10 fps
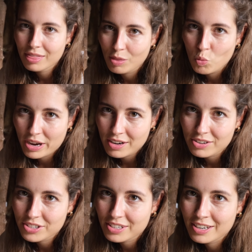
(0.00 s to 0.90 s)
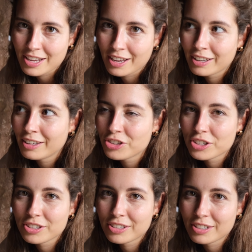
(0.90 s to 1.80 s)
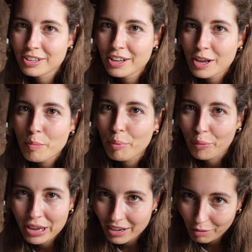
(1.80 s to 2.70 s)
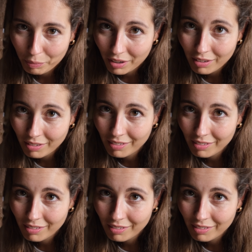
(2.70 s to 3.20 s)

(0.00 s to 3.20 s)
The waiters in here just pranked me